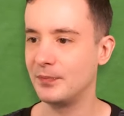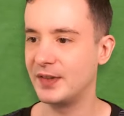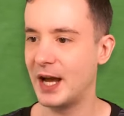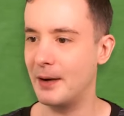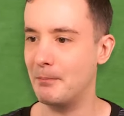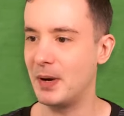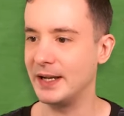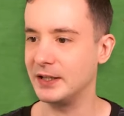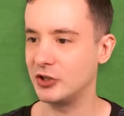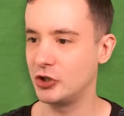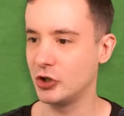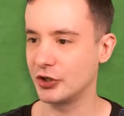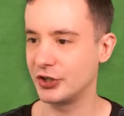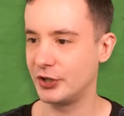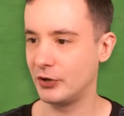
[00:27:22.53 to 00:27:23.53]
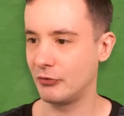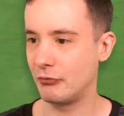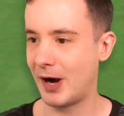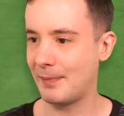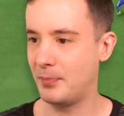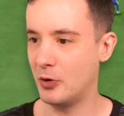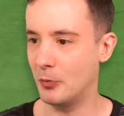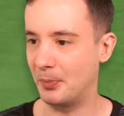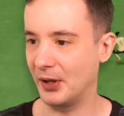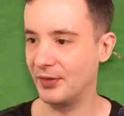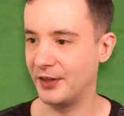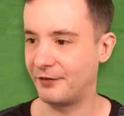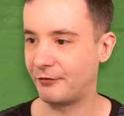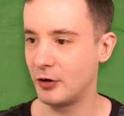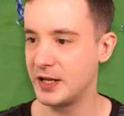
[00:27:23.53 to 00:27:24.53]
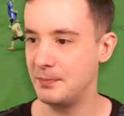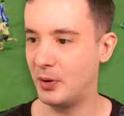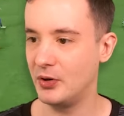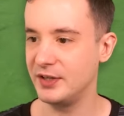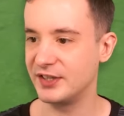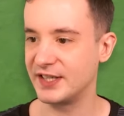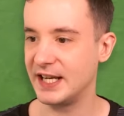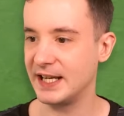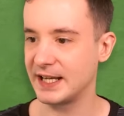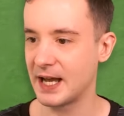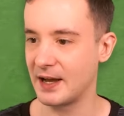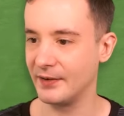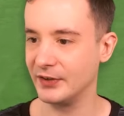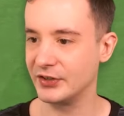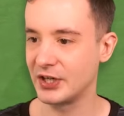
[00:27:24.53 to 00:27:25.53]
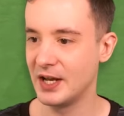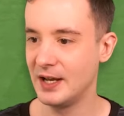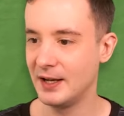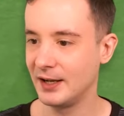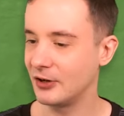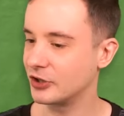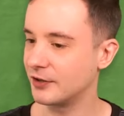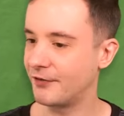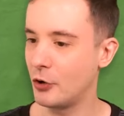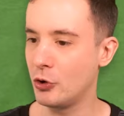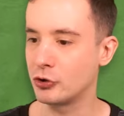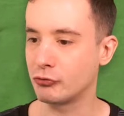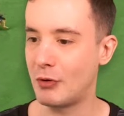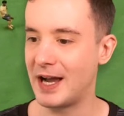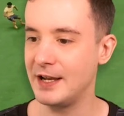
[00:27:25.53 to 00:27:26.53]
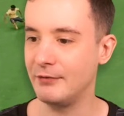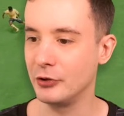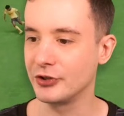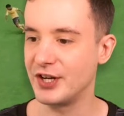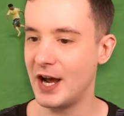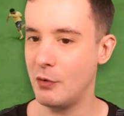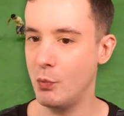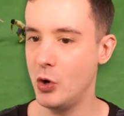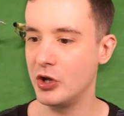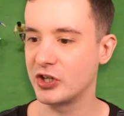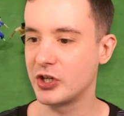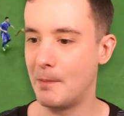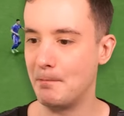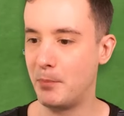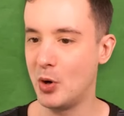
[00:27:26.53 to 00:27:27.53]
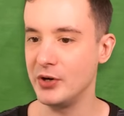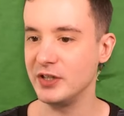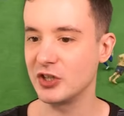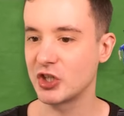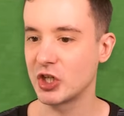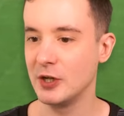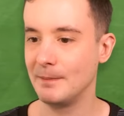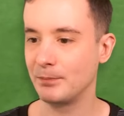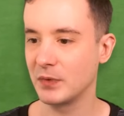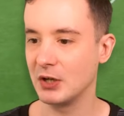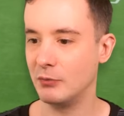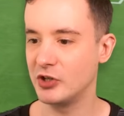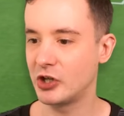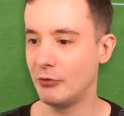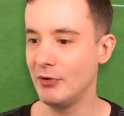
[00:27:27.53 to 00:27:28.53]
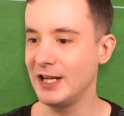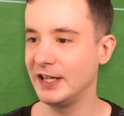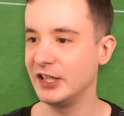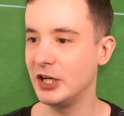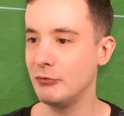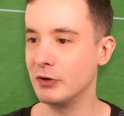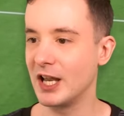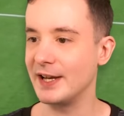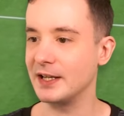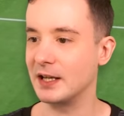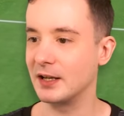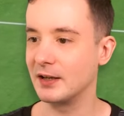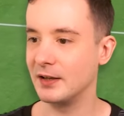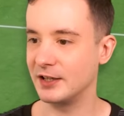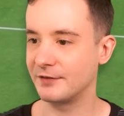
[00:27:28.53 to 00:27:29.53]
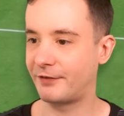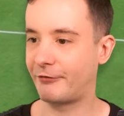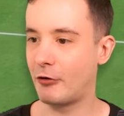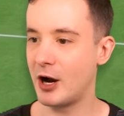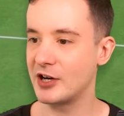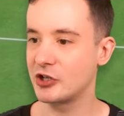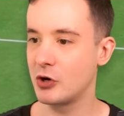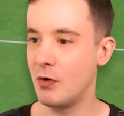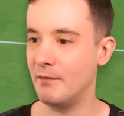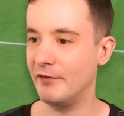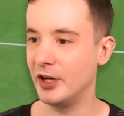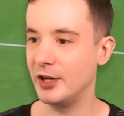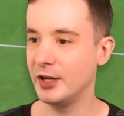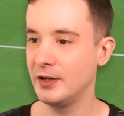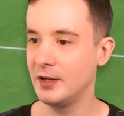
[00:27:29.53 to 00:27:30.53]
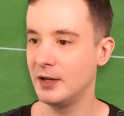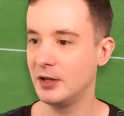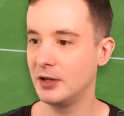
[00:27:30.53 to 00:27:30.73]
That might just wrap up the three points here, guys. Because, of course, Rivals now works on points, which I really do like. It's fresh, Gunvader.